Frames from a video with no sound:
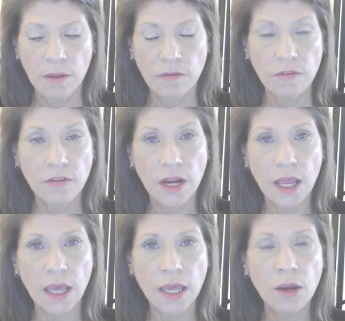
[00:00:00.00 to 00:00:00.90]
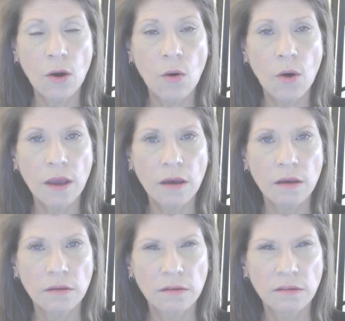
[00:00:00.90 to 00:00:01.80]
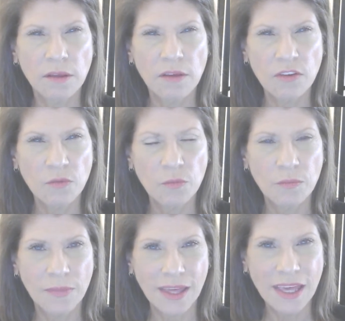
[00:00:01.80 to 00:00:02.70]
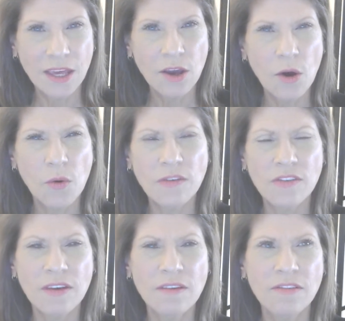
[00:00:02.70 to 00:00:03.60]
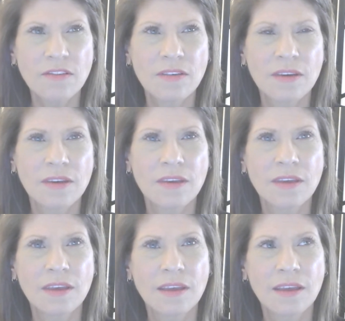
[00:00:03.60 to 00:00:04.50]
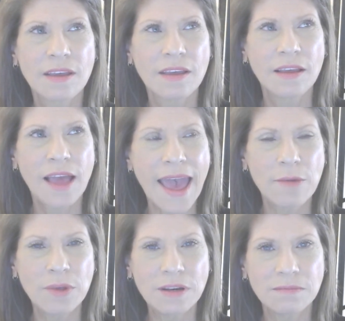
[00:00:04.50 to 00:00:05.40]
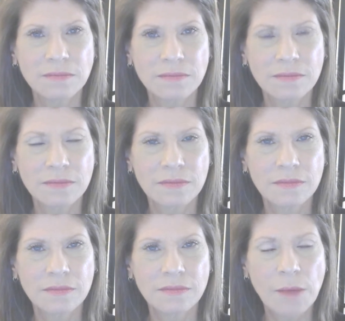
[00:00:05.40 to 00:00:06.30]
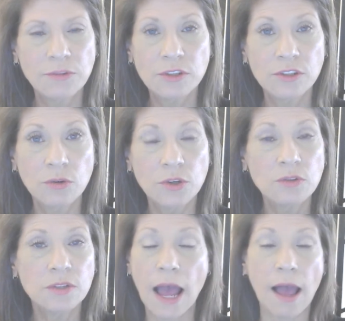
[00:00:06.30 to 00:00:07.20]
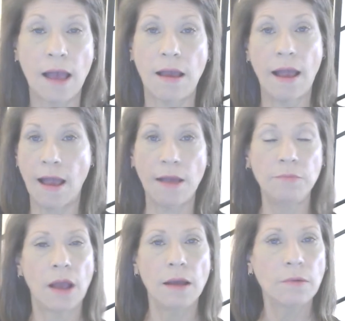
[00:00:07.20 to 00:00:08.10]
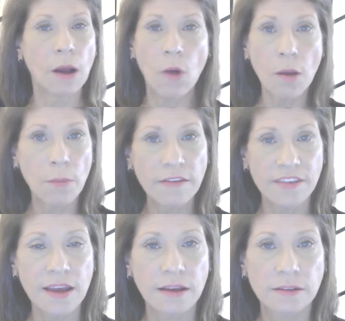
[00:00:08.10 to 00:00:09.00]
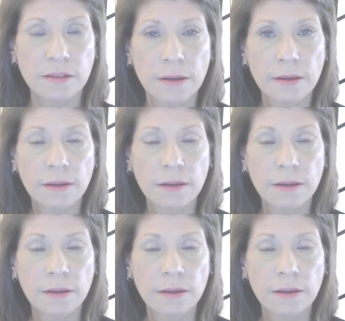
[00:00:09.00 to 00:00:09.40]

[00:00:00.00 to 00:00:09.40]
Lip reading: Is this an egoic? Is this ego? Is this habit? I'm just so used to it. I want my sex.